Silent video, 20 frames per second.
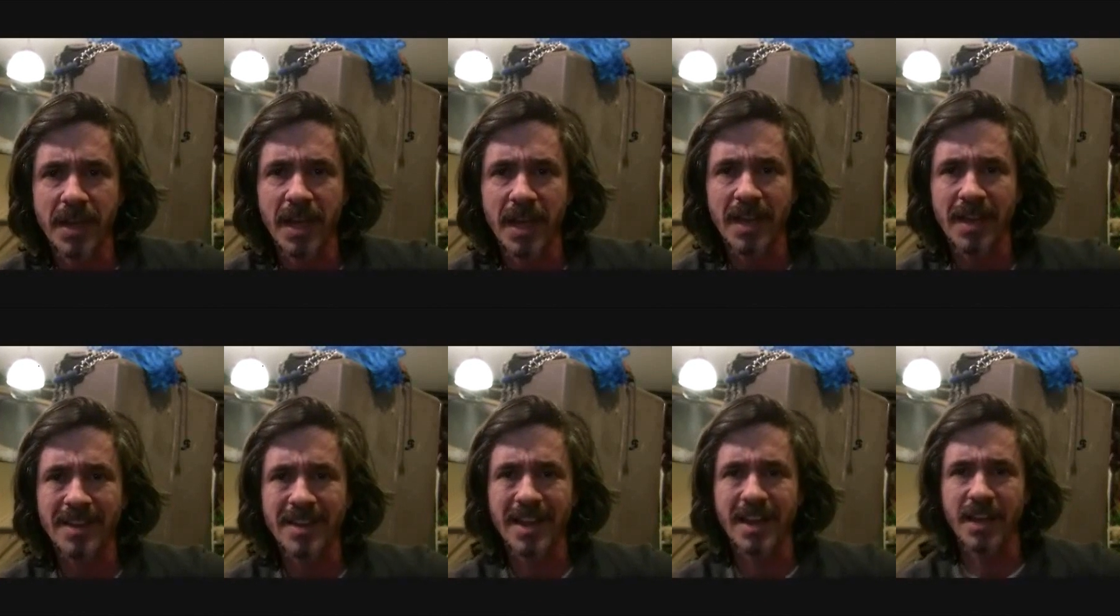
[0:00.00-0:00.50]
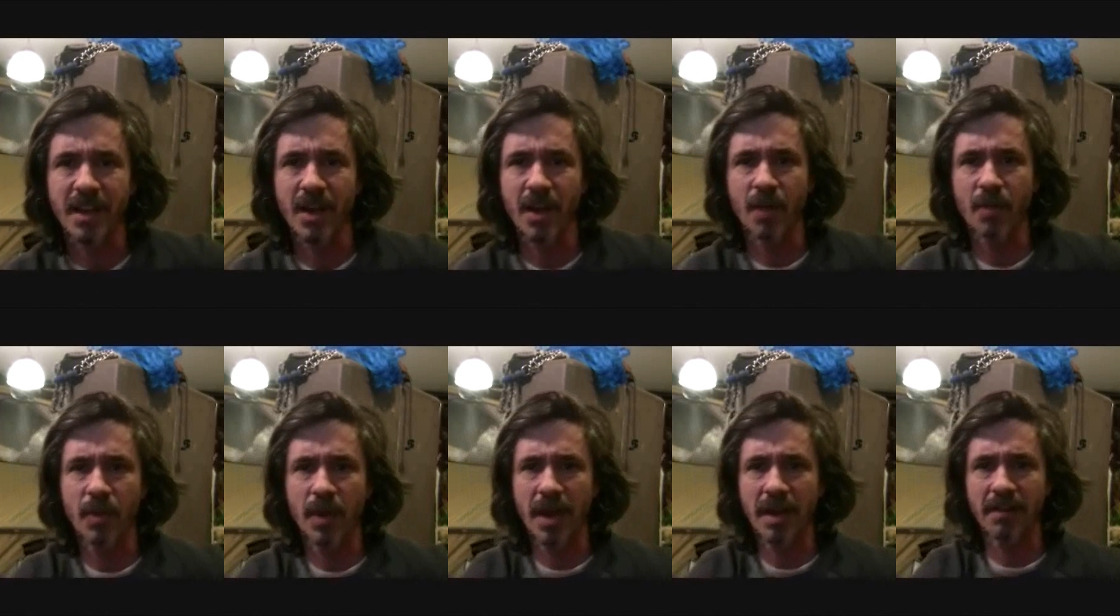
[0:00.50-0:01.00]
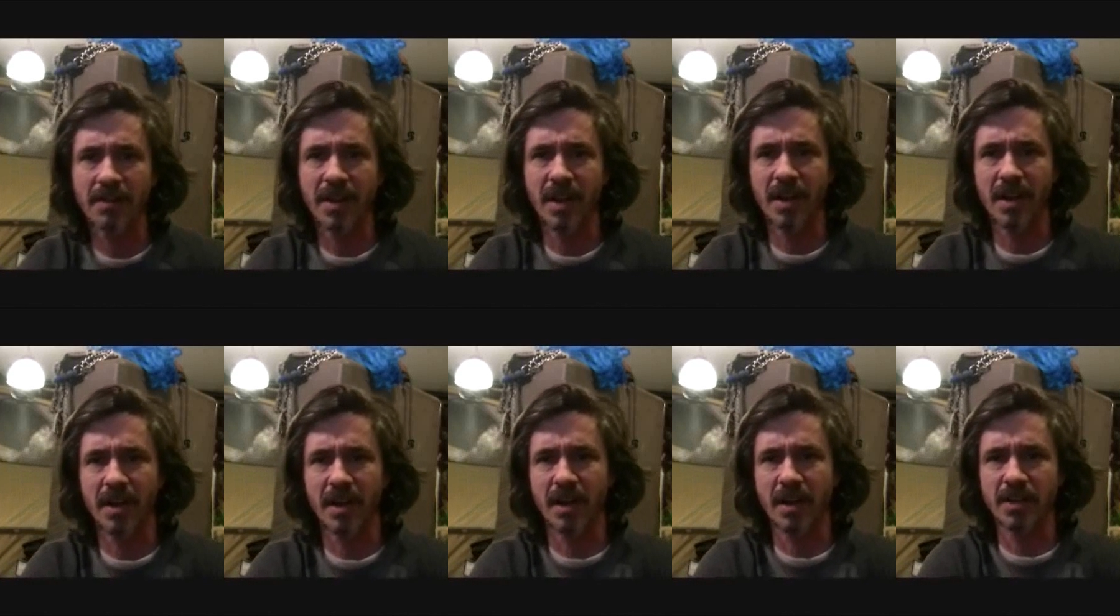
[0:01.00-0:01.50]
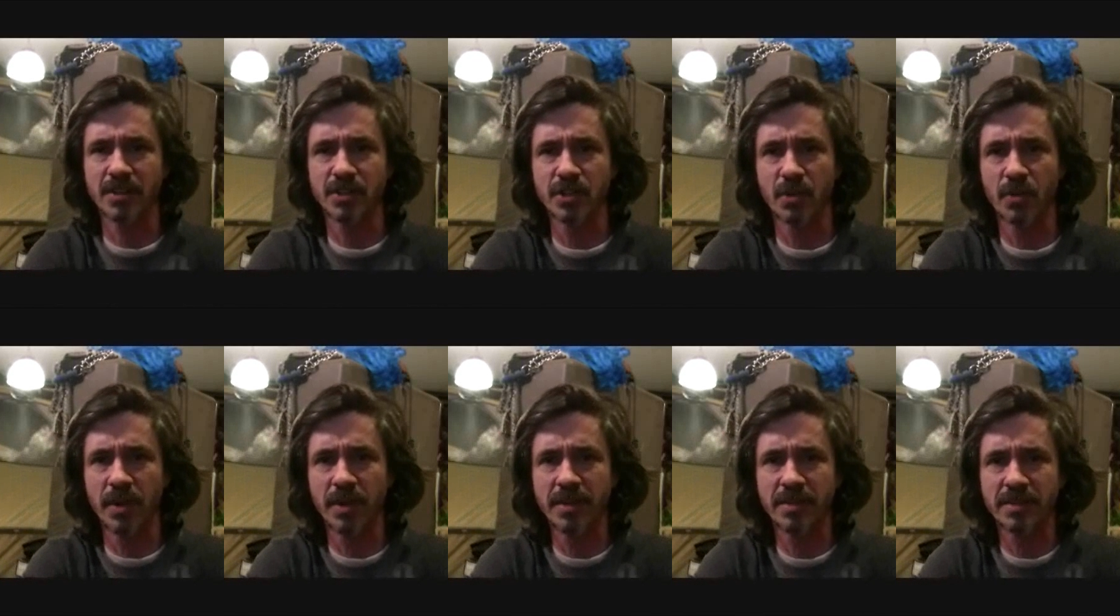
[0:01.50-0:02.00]
It like around a
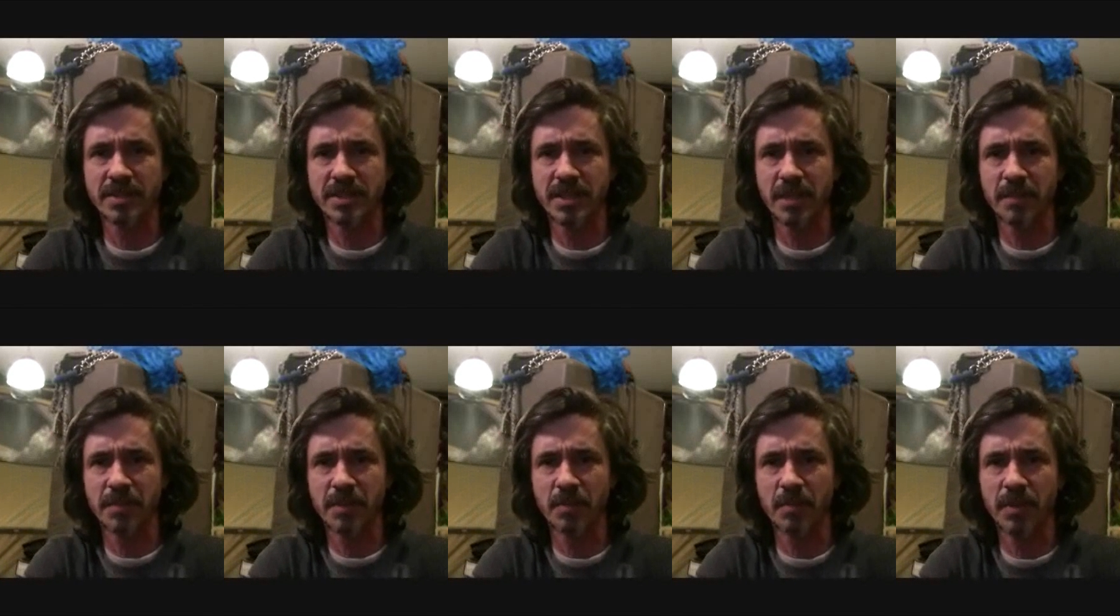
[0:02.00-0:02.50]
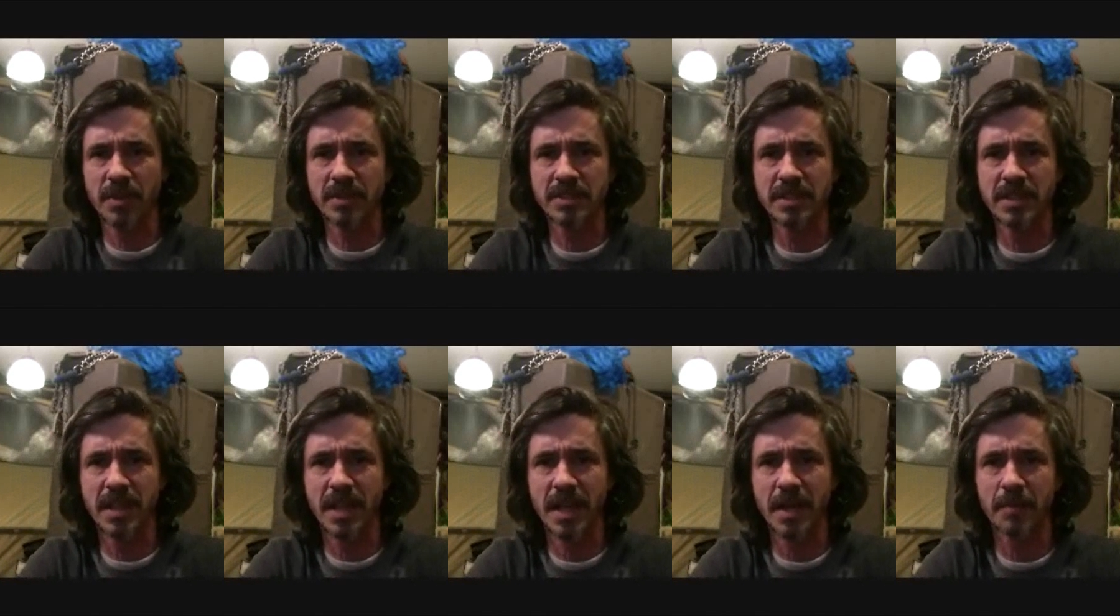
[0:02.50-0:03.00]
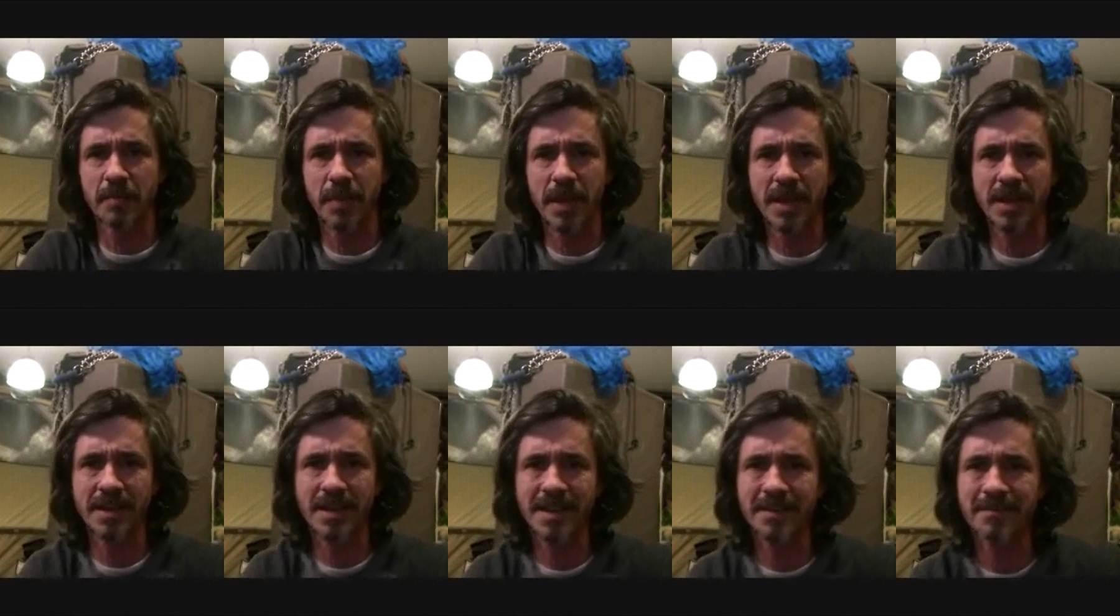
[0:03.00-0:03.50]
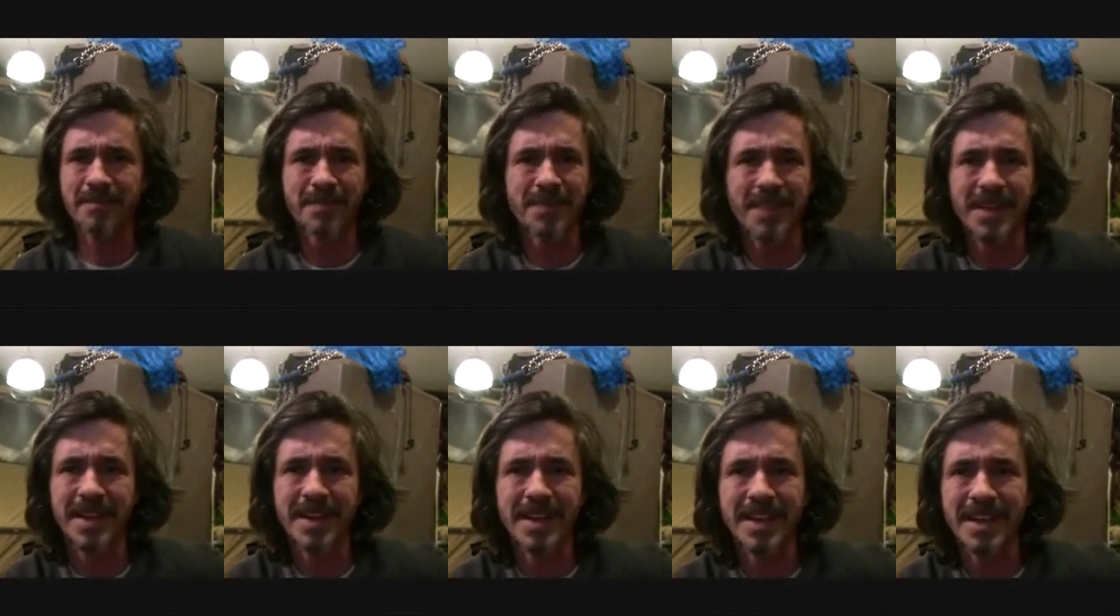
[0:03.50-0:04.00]
joint or something when there's a lot of bending,
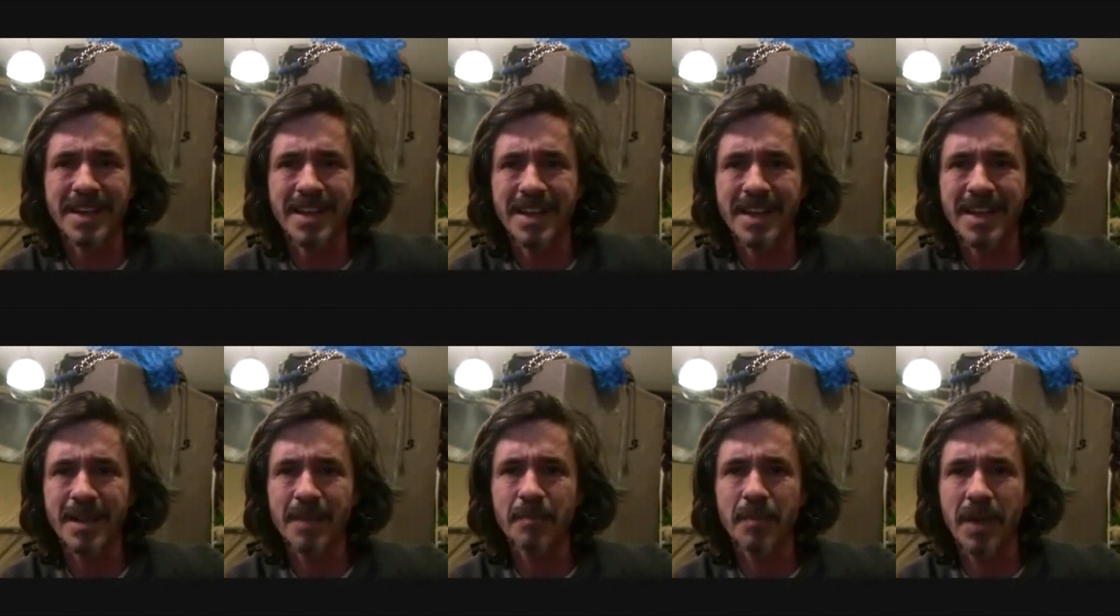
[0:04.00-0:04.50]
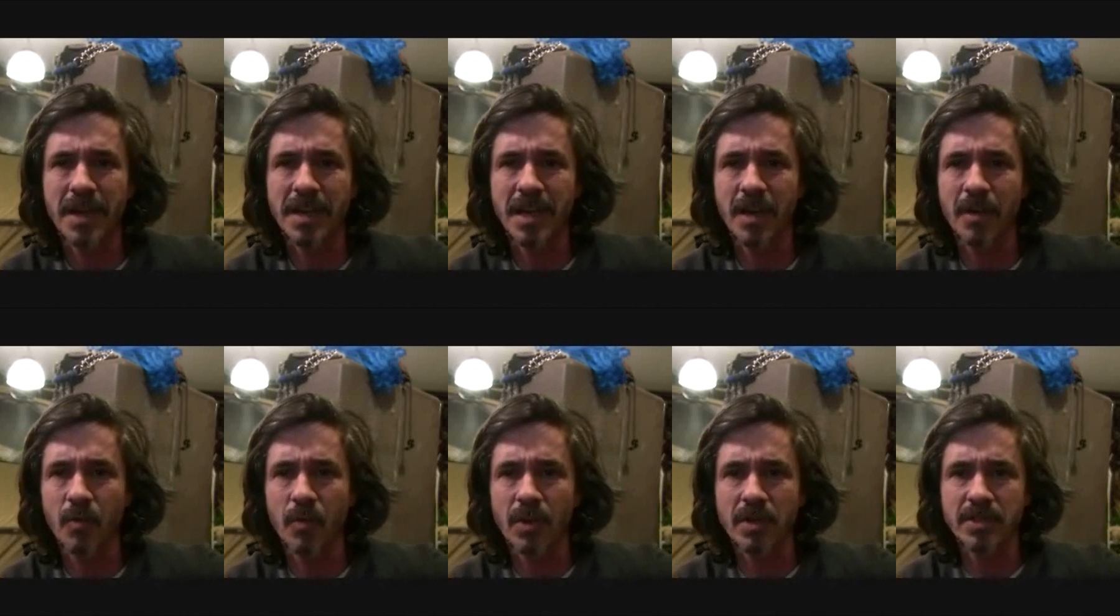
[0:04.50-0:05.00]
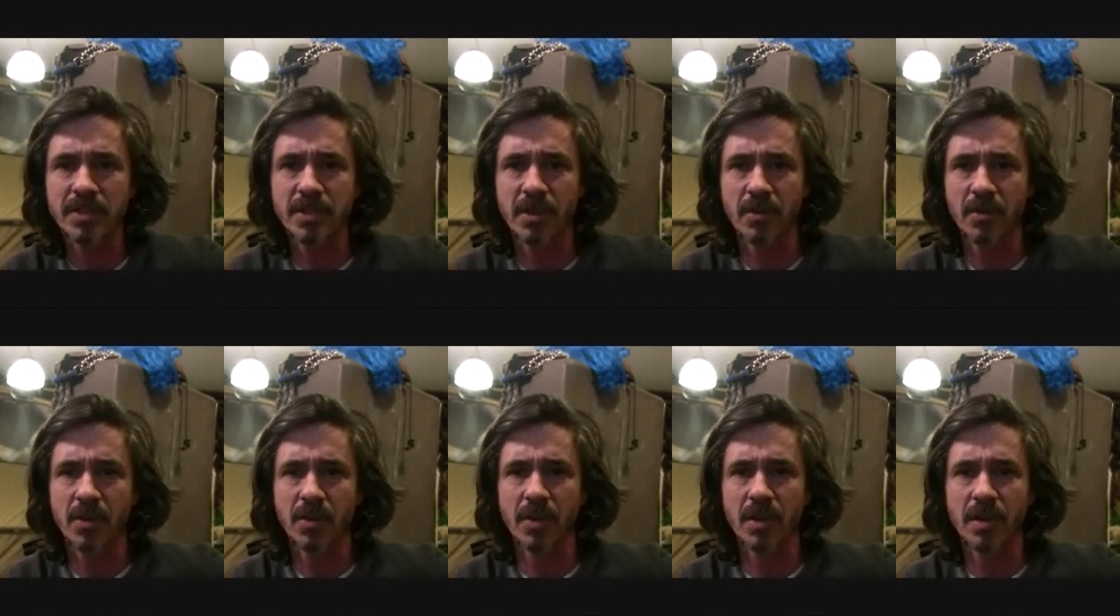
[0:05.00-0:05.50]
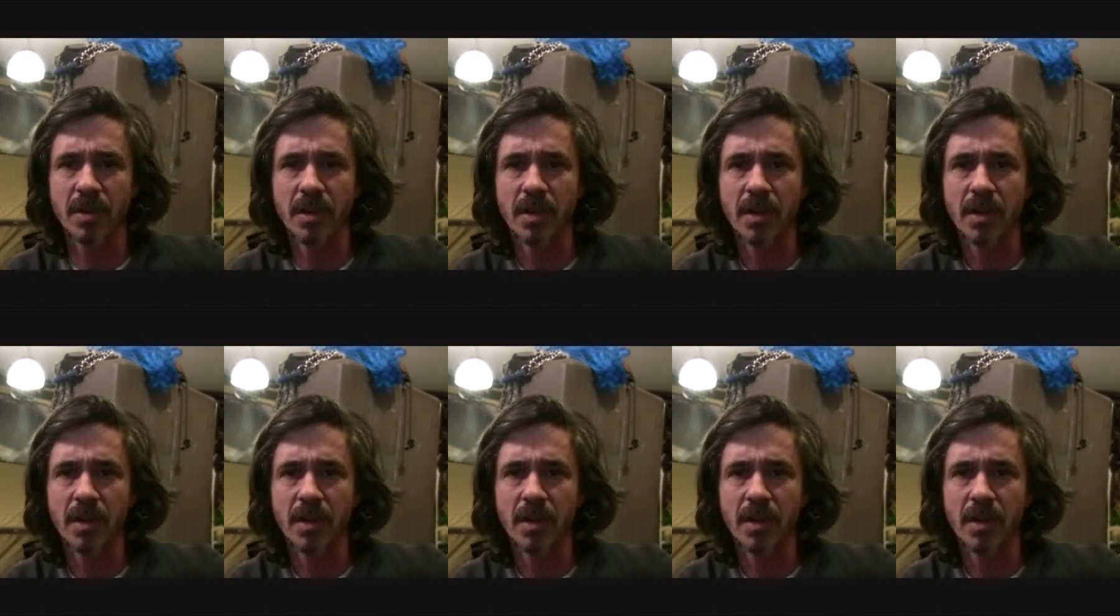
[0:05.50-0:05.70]
it might not work so good.